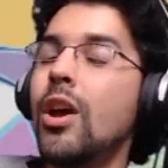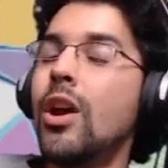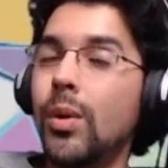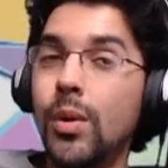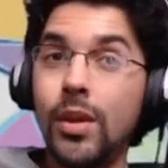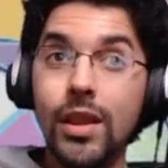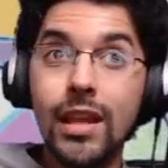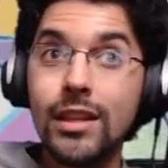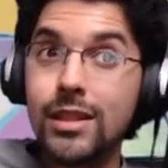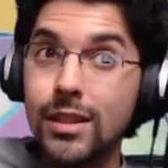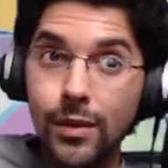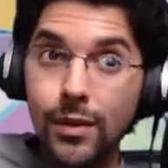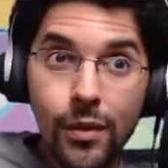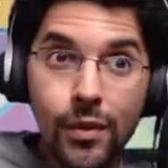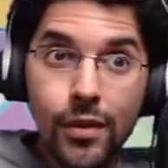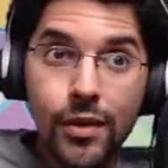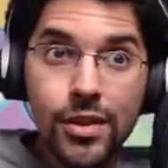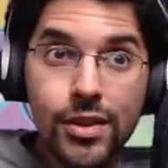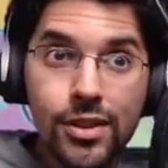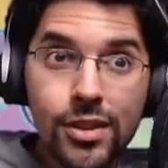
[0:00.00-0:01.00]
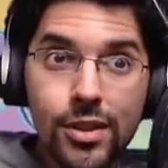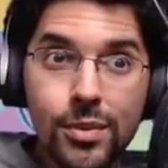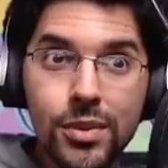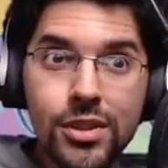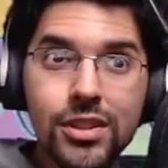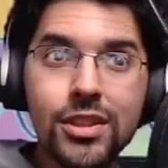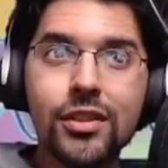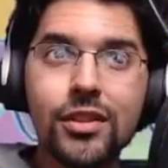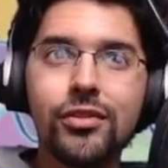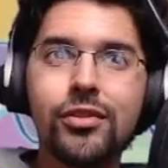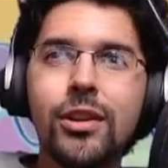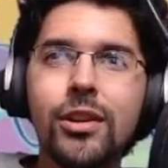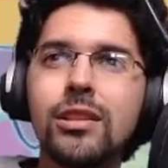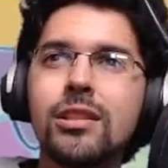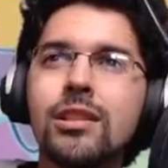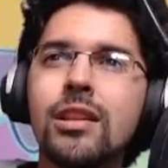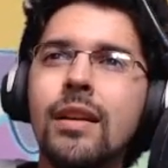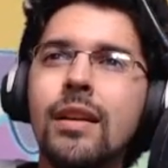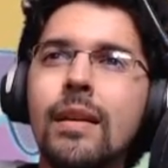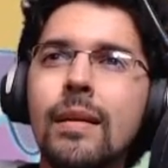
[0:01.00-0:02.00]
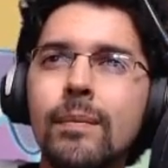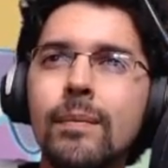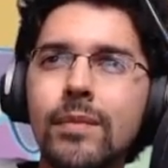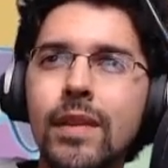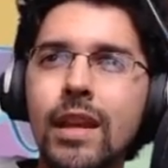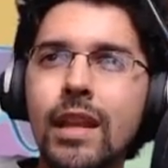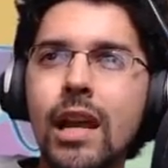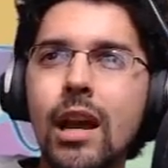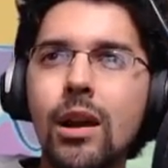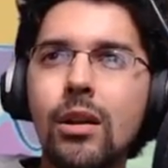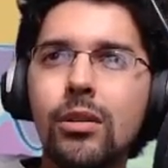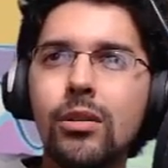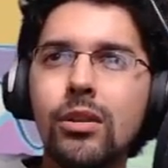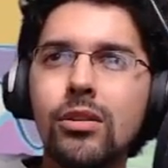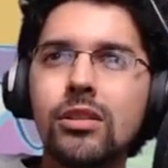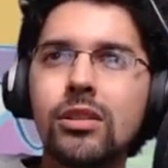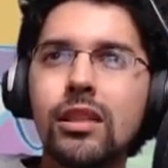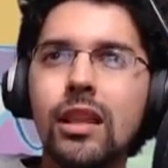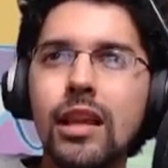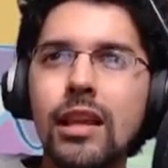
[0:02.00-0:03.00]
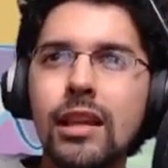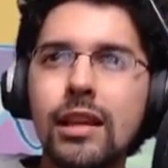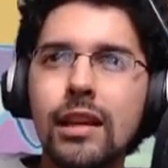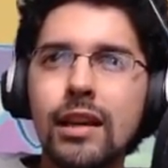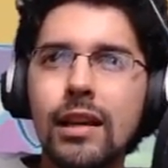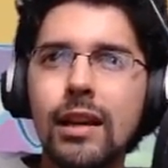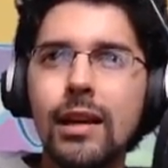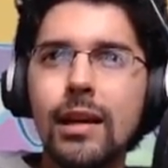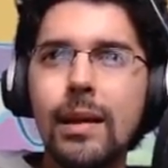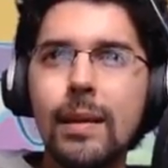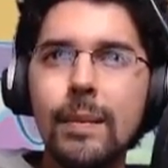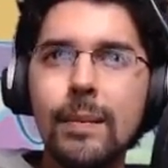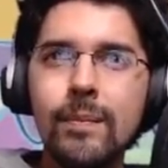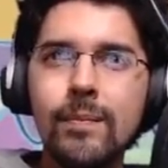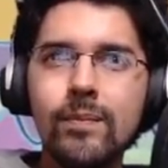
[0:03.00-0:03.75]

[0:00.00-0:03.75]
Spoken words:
with Estival versus it was different, and now it looks like, there